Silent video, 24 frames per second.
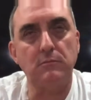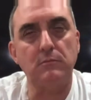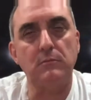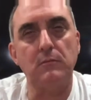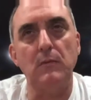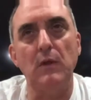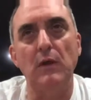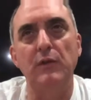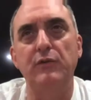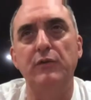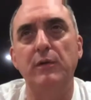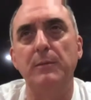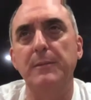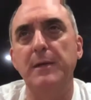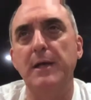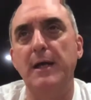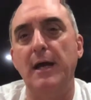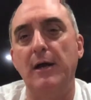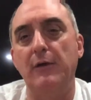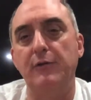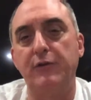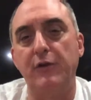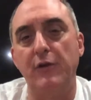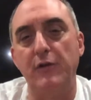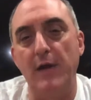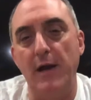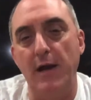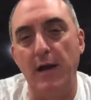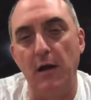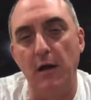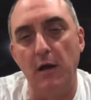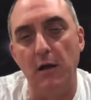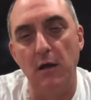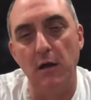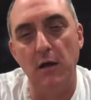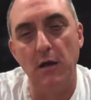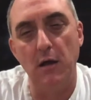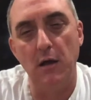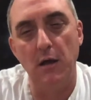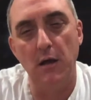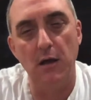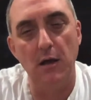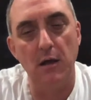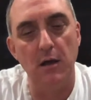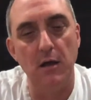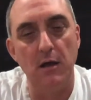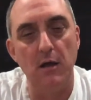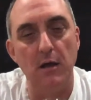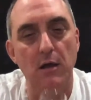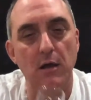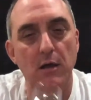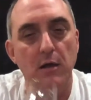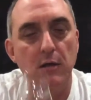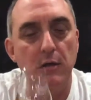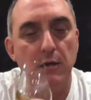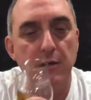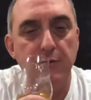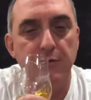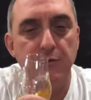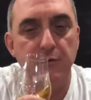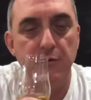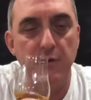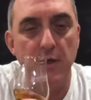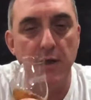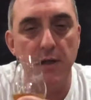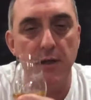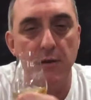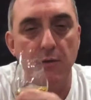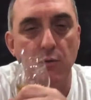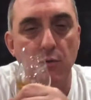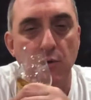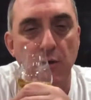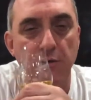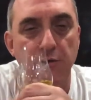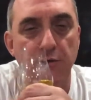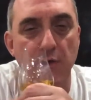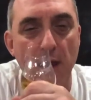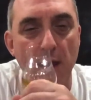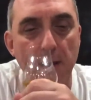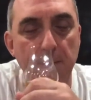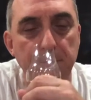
Something else in there. Let's see. What is that?